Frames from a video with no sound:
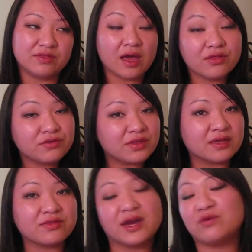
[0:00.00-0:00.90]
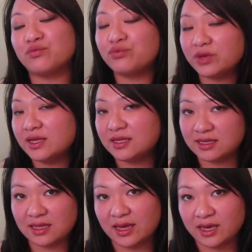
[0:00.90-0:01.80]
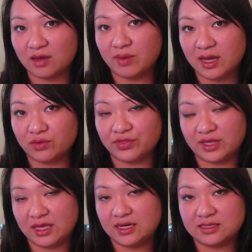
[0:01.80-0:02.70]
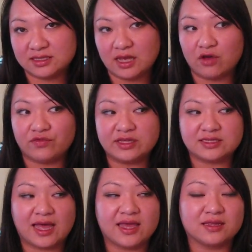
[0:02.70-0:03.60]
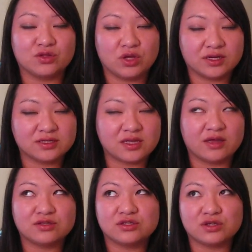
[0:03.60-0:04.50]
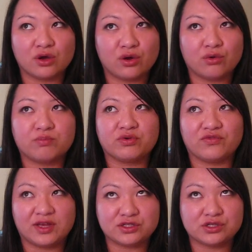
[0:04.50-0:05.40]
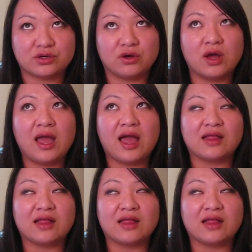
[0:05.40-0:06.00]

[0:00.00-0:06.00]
the other thing that I really like about the kit itself is that it looks so professional.